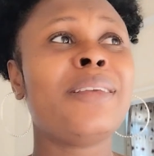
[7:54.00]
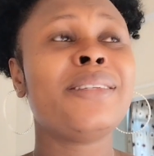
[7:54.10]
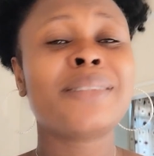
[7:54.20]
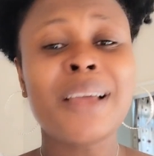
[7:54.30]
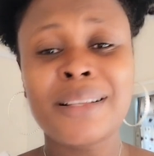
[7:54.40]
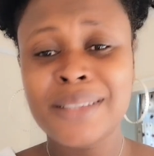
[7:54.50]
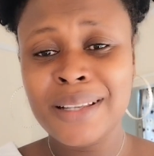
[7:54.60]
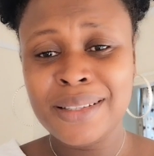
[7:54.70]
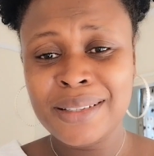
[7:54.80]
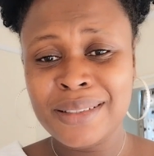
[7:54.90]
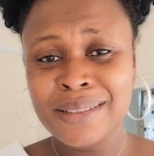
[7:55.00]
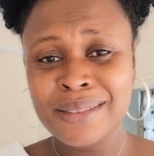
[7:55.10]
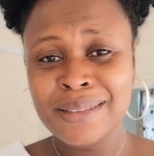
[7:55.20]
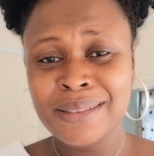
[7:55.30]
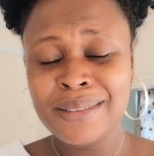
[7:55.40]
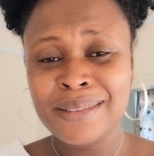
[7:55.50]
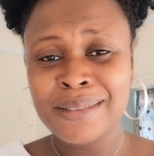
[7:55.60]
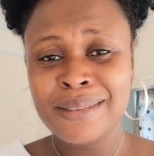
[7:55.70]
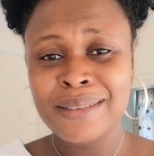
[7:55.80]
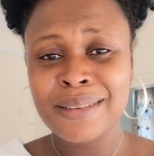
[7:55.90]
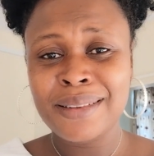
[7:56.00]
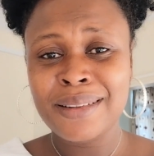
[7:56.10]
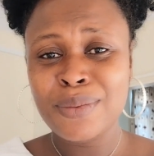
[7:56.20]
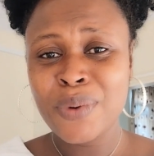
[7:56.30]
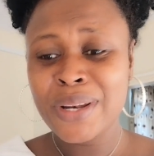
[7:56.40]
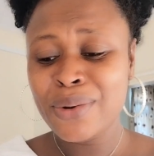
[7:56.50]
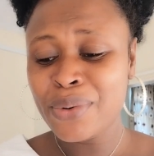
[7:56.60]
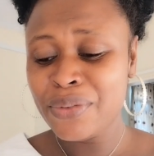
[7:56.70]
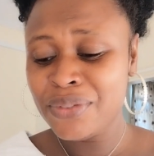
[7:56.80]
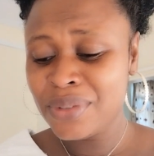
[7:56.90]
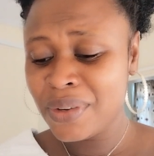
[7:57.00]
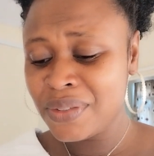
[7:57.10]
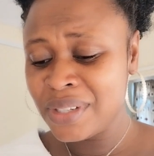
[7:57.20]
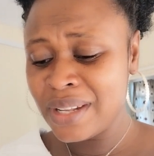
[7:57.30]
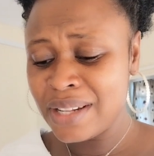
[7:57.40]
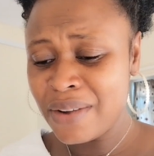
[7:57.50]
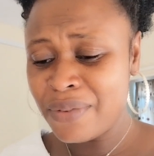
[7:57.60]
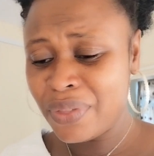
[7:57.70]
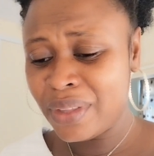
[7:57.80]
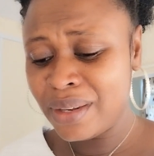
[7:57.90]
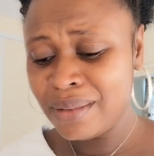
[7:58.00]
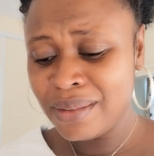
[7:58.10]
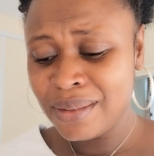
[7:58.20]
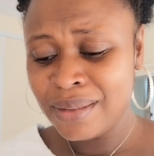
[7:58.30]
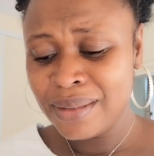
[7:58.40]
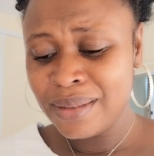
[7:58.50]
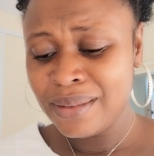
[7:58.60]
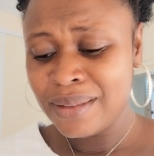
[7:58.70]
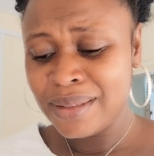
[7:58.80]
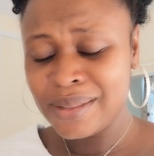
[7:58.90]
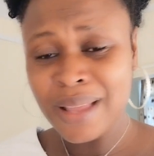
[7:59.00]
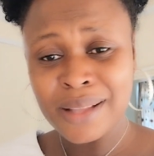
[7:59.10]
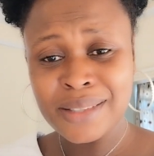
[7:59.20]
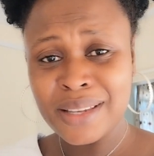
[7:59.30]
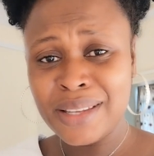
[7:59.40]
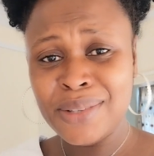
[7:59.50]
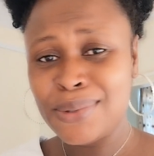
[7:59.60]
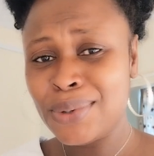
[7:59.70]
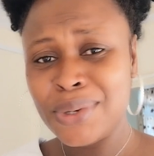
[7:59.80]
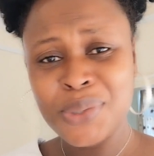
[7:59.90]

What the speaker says: started when the crucifixion and everything started. He thought